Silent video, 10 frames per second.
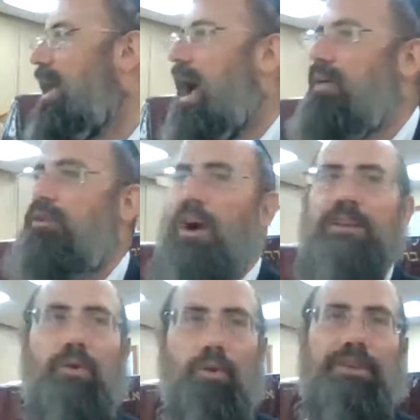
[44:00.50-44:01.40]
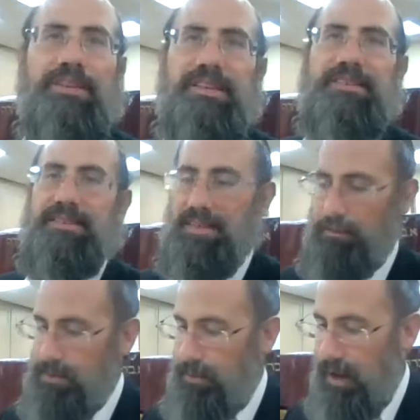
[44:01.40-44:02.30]
And regarding all these things, it says
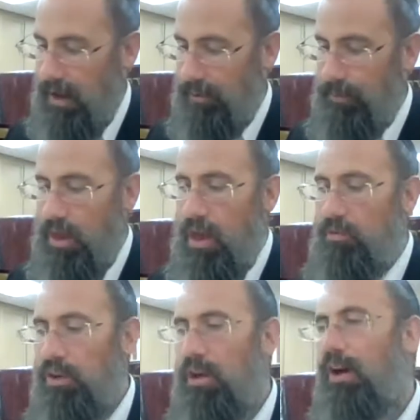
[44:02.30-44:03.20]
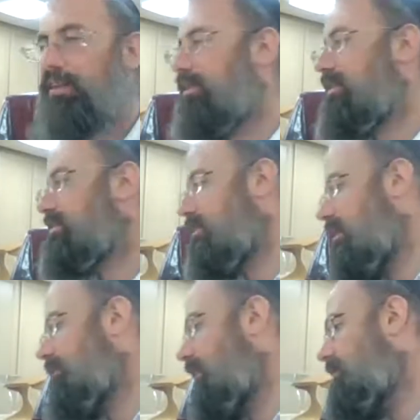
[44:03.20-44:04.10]
hamizbeach. Regarding the
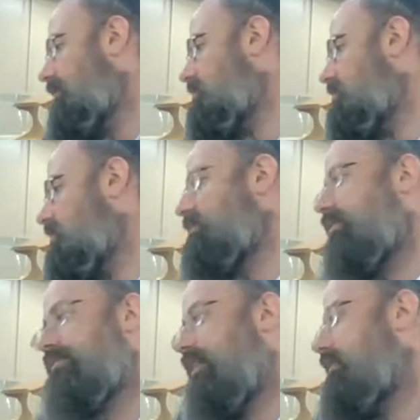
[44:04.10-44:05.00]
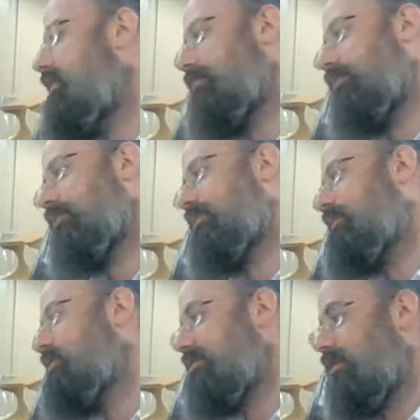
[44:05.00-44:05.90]
sovev, you should just know it's very, very
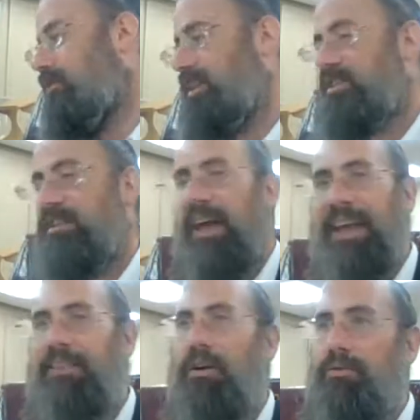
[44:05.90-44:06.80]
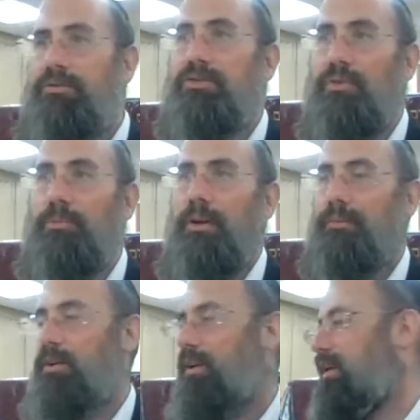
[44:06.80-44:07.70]
important. So Rashi at the end of Truma
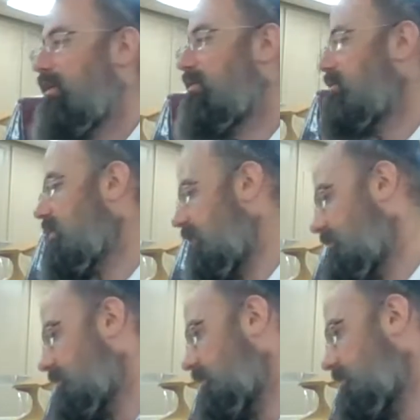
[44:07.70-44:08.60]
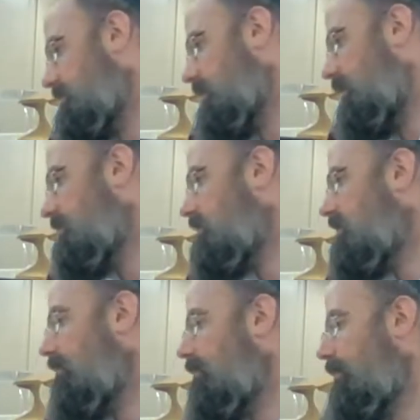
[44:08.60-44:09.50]
discusses this, and it's a
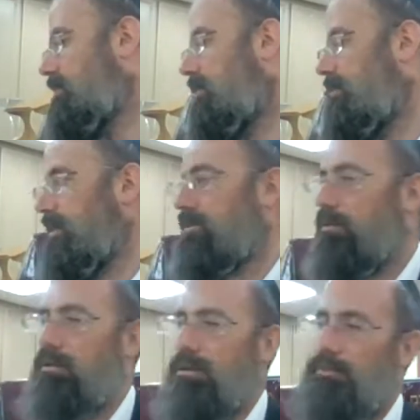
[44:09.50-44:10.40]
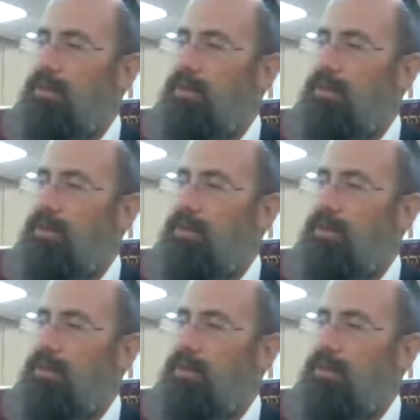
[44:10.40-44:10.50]
shame that people sometimes don't know.